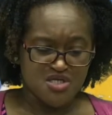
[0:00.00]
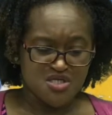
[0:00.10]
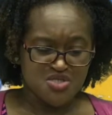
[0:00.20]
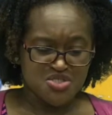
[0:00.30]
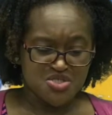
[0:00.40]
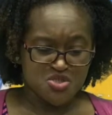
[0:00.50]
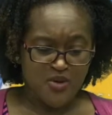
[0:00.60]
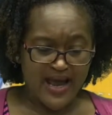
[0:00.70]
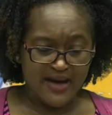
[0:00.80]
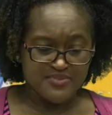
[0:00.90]
She's
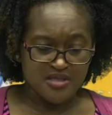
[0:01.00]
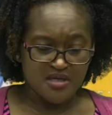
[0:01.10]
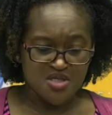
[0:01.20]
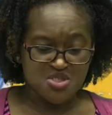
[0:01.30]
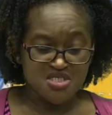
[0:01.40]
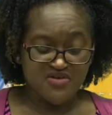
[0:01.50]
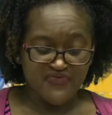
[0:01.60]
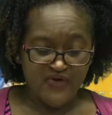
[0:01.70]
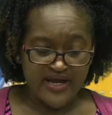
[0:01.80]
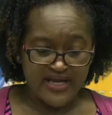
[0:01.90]
trapped. She's
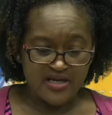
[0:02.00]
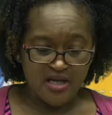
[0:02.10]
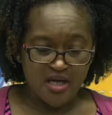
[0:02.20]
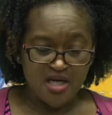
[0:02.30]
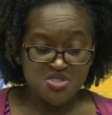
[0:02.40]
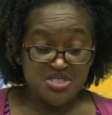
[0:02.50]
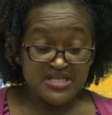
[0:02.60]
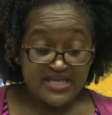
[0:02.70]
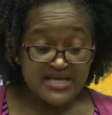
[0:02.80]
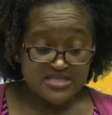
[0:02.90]
afraid. She
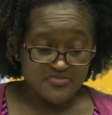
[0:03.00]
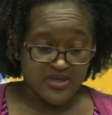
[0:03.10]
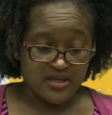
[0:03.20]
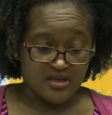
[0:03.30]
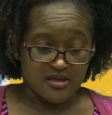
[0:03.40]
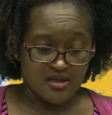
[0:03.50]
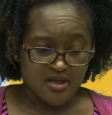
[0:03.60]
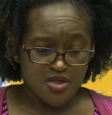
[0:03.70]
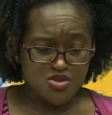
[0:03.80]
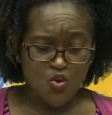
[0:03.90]
needs me.
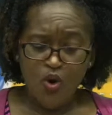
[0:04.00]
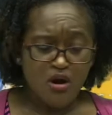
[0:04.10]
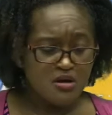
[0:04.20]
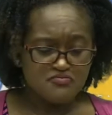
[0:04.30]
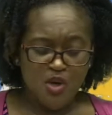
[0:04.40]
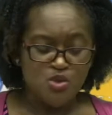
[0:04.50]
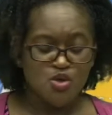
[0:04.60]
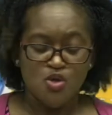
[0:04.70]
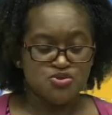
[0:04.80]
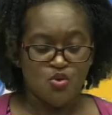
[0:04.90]
Squirrel or
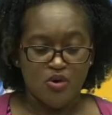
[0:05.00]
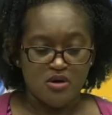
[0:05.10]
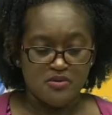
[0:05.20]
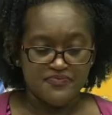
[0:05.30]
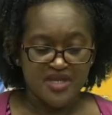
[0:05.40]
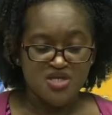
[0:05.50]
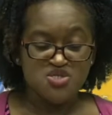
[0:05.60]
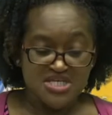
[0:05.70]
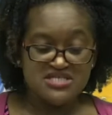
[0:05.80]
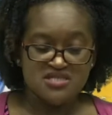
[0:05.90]
no squirrel,
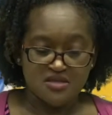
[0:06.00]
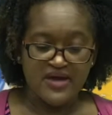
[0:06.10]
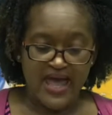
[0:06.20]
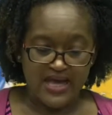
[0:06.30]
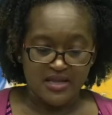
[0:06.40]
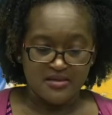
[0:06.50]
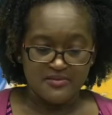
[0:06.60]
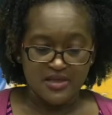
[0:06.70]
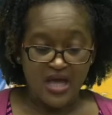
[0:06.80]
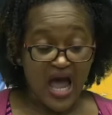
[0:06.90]
she's still Hattie.
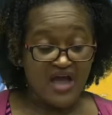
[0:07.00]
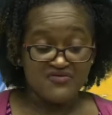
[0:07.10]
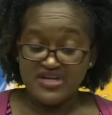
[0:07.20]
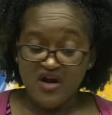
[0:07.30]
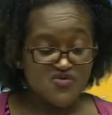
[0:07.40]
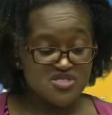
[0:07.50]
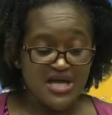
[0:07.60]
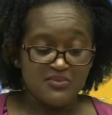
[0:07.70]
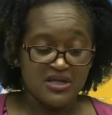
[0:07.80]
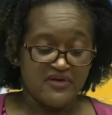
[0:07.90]
I'll never
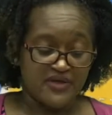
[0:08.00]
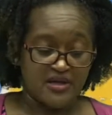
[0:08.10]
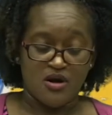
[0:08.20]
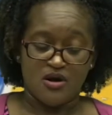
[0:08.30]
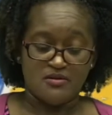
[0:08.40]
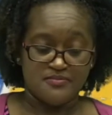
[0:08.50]
stop loving her,